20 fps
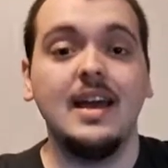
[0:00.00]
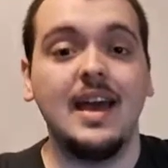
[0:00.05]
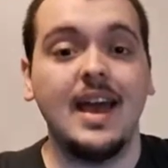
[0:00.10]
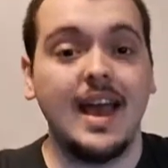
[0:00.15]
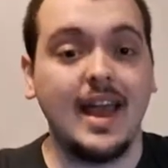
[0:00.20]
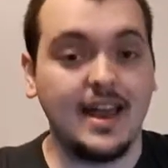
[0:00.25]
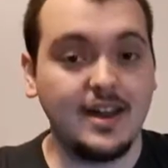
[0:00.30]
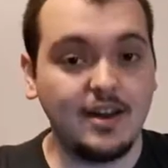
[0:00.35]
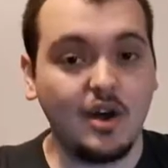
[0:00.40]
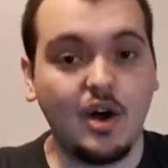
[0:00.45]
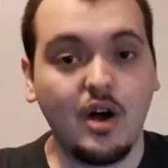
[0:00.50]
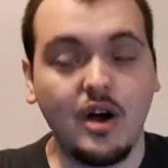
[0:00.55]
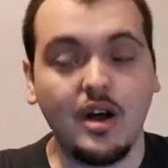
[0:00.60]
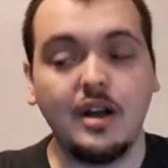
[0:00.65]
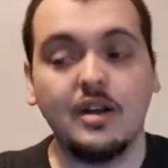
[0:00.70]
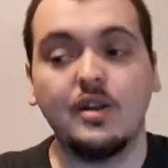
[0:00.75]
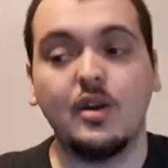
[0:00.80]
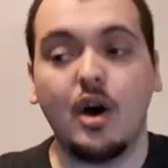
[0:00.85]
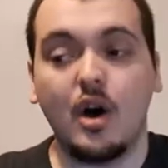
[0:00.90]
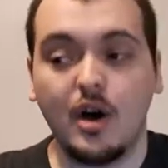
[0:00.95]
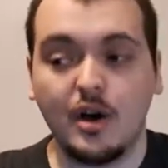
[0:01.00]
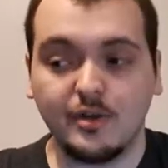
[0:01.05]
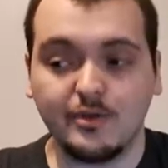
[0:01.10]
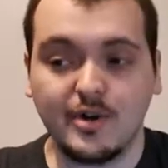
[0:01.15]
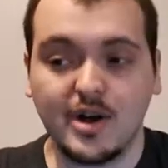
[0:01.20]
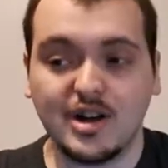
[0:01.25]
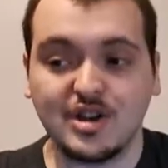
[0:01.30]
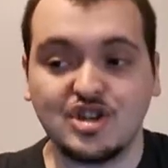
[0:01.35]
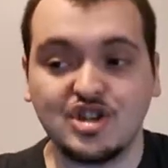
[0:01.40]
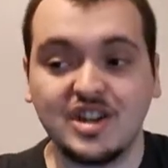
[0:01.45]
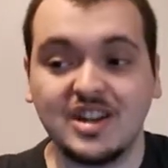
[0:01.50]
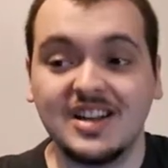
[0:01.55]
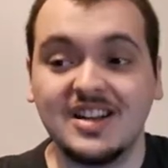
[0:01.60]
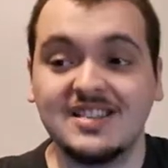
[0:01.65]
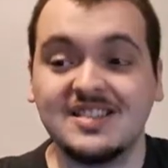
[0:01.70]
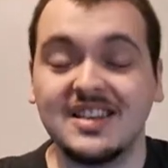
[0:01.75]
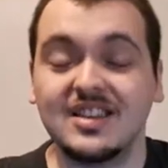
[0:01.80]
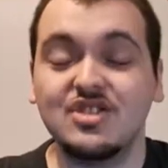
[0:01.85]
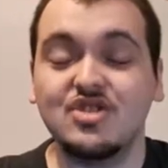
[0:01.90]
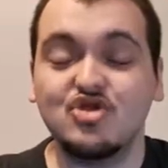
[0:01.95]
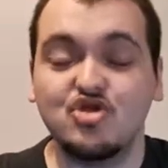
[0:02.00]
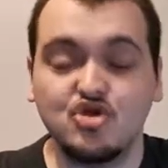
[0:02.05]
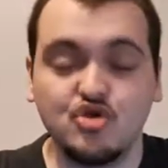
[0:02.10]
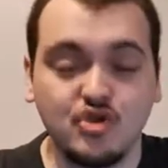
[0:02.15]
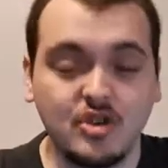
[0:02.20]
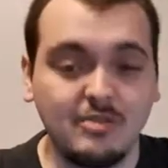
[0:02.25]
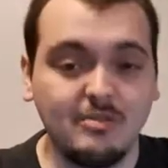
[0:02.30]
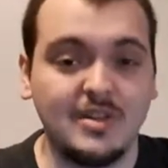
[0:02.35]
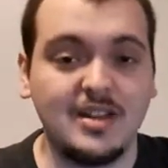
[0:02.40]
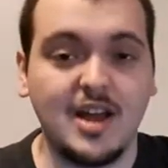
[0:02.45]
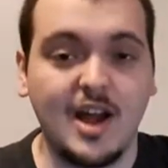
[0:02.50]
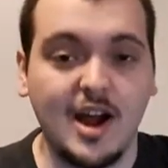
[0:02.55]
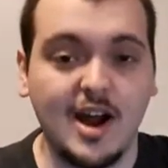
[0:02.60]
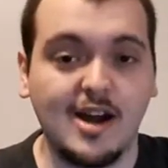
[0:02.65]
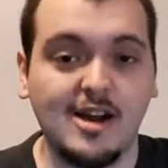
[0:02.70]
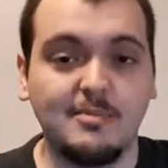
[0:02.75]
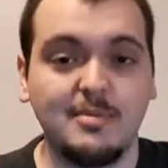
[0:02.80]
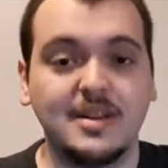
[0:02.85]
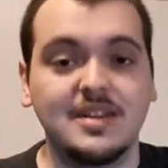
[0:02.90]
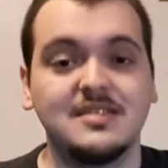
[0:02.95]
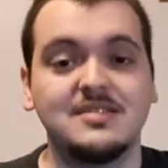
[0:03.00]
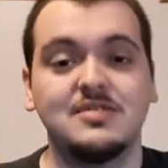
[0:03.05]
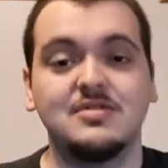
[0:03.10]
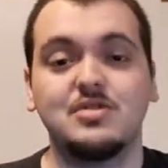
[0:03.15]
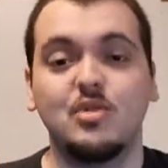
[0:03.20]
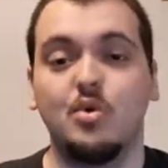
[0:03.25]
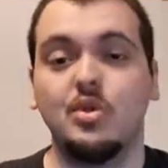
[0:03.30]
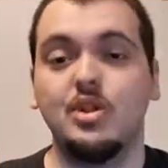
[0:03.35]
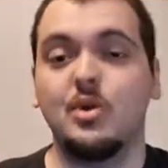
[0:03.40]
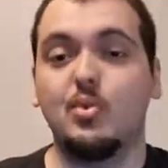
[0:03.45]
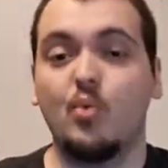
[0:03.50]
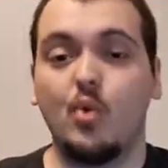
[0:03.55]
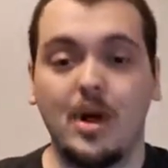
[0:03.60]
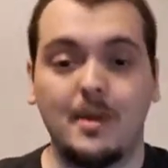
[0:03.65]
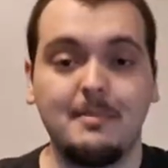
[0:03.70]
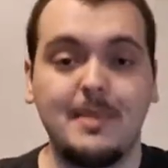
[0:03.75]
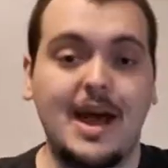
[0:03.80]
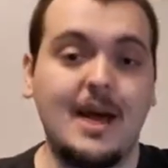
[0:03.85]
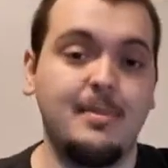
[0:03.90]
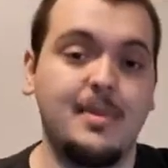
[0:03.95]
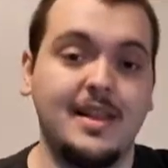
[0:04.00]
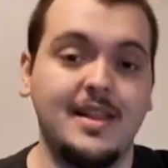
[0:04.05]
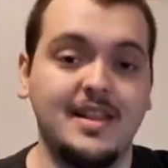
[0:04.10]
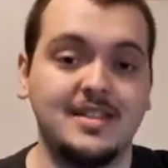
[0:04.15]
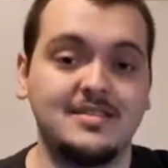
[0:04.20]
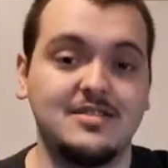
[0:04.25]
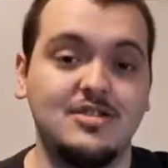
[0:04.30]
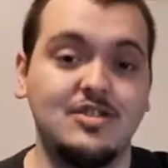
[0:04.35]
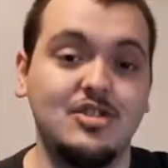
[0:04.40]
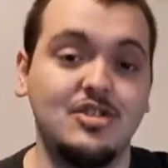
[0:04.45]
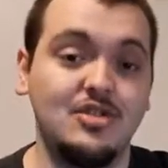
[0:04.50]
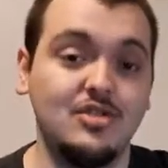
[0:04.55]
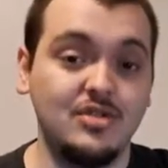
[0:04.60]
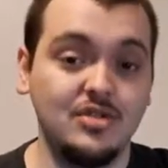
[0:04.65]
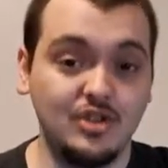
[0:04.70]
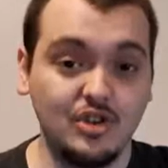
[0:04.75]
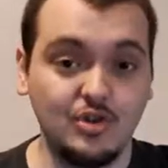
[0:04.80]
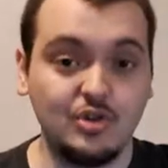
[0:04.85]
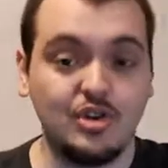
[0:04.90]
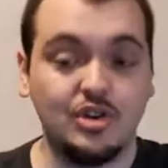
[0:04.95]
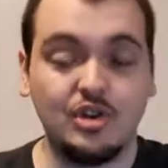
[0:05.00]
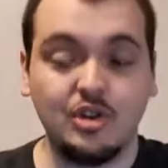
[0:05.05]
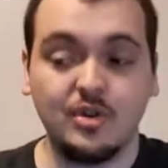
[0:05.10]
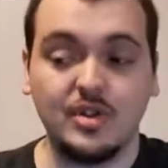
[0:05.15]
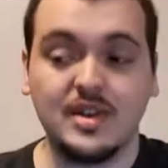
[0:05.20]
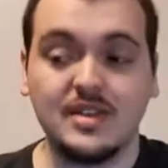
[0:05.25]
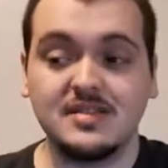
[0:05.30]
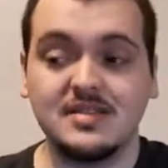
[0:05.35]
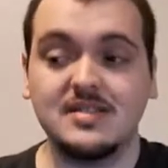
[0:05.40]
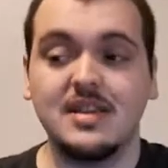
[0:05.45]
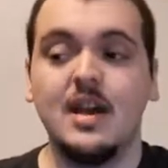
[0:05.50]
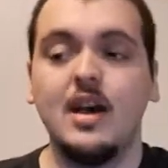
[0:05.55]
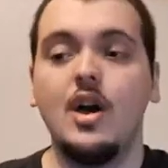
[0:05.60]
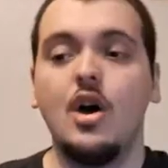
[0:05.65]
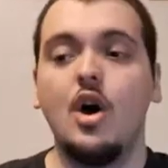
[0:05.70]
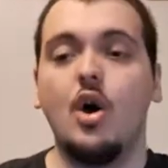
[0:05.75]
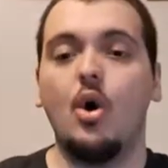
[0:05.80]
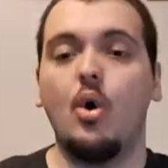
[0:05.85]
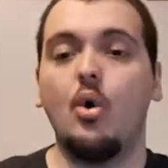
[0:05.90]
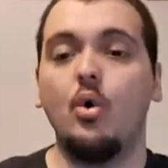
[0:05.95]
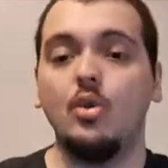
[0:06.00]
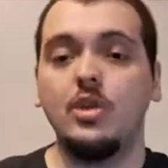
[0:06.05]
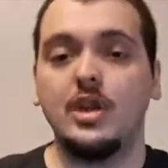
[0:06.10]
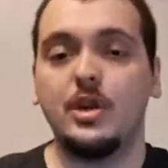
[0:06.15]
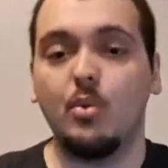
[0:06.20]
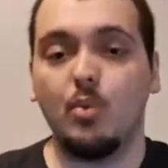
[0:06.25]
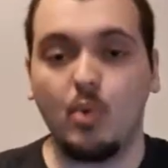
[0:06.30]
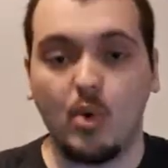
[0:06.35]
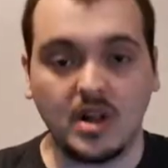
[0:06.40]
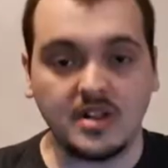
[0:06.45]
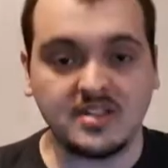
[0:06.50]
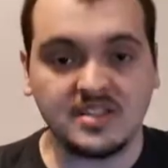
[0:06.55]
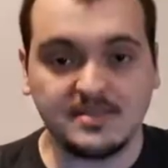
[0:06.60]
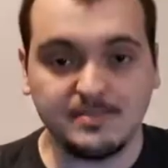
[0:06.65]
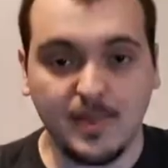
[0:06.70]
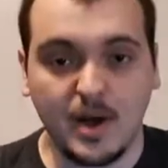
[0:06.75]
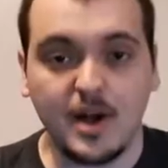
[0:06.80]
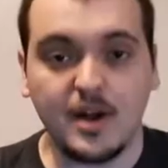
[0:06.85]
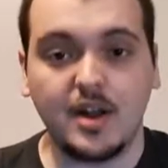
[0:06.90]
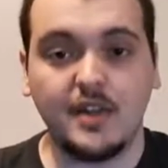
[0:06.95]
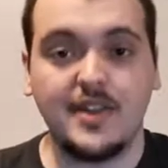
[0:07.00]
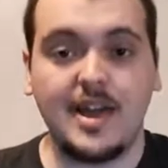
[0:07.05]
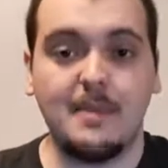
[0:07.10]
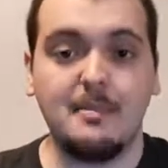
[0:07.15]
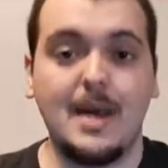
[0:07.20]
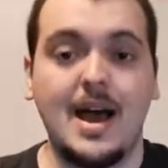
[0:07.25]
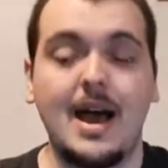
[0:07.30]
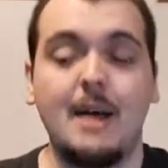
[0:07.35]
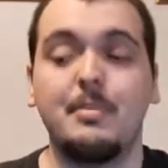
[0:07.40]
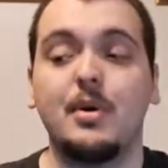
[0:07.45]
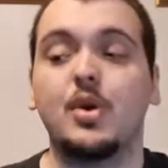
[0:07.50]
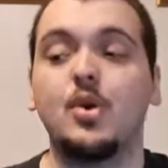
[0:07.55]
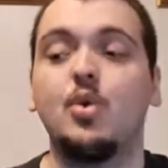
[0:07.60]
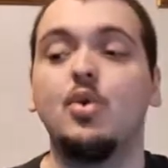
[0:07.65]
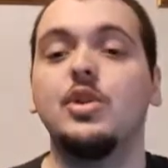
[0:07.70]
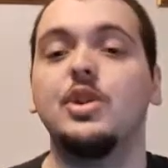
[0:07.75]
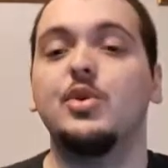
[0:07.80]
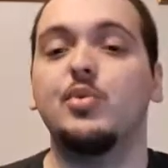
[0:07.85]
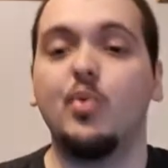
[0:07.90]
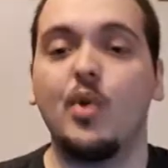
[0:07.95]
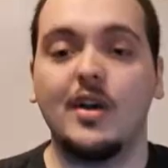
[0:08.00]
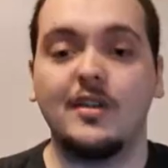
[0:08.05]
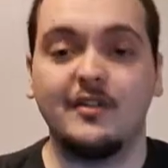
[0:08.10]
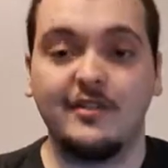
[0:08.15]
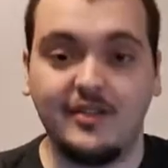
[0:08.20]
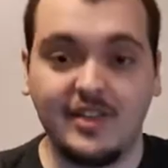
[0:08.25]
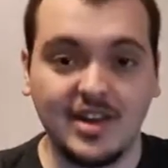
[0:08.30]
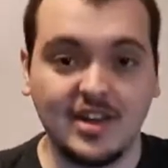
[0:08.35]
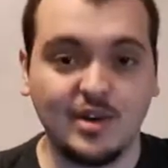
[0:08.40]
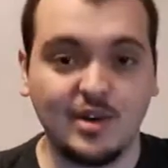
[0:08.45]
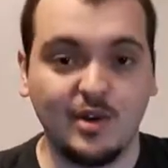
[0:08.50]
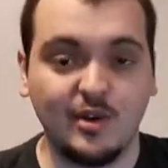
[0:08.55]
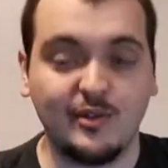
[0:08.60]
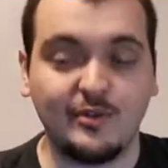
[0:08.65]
And on Onrush, it is extremely hard because there's only one map that lets you to do this, only one spot on that map, and only one vehicle.